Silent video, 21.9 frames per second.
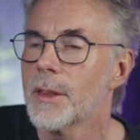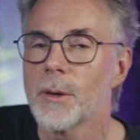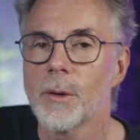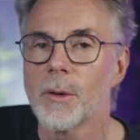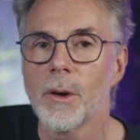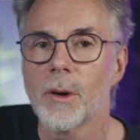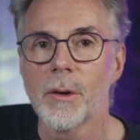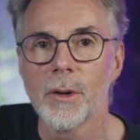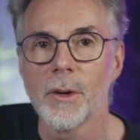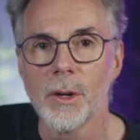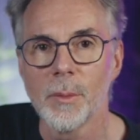a
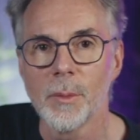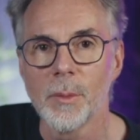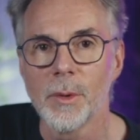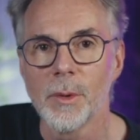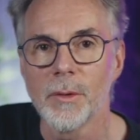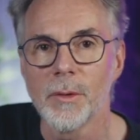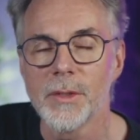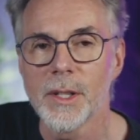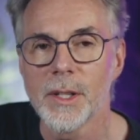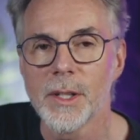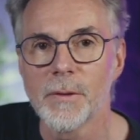number of
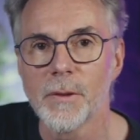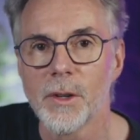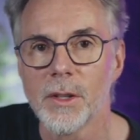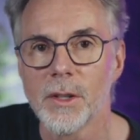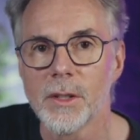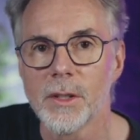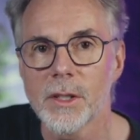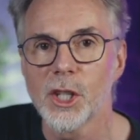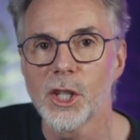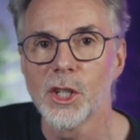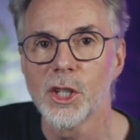different
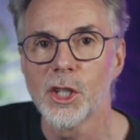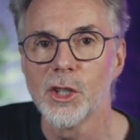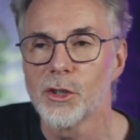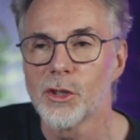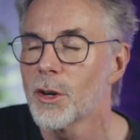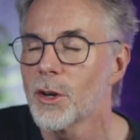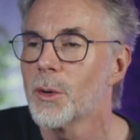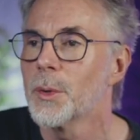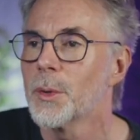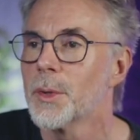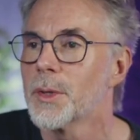
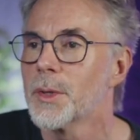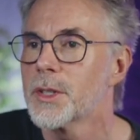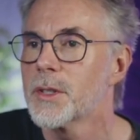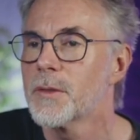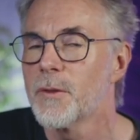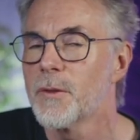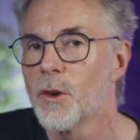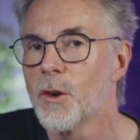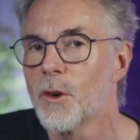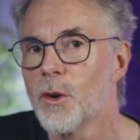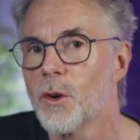controls
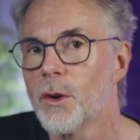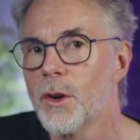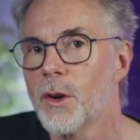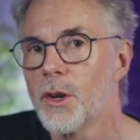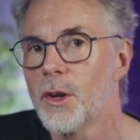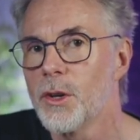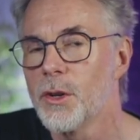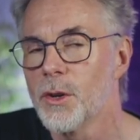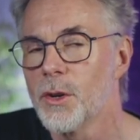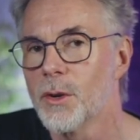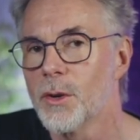for
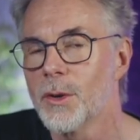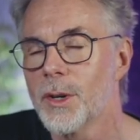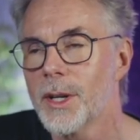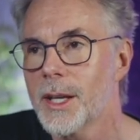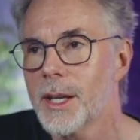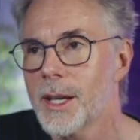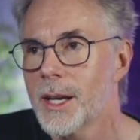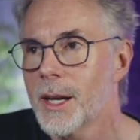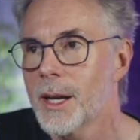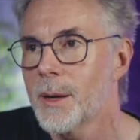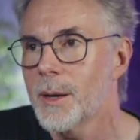your
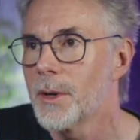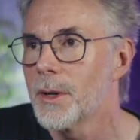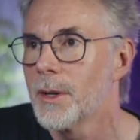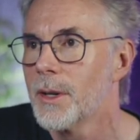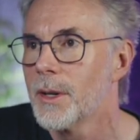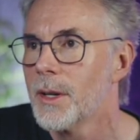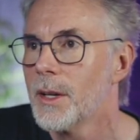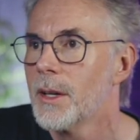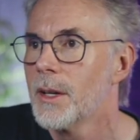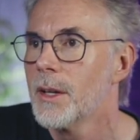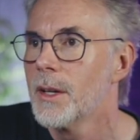camera.
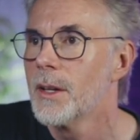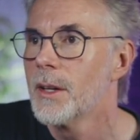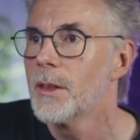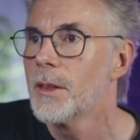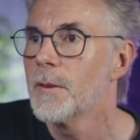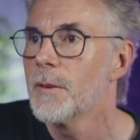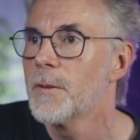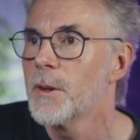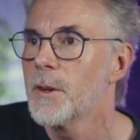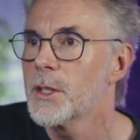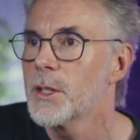The
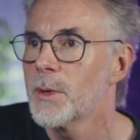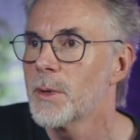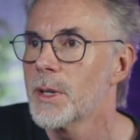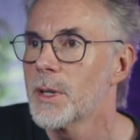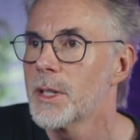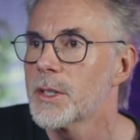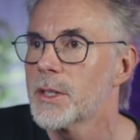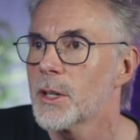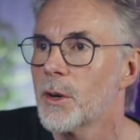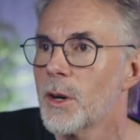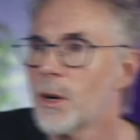first one is the
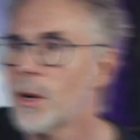crop.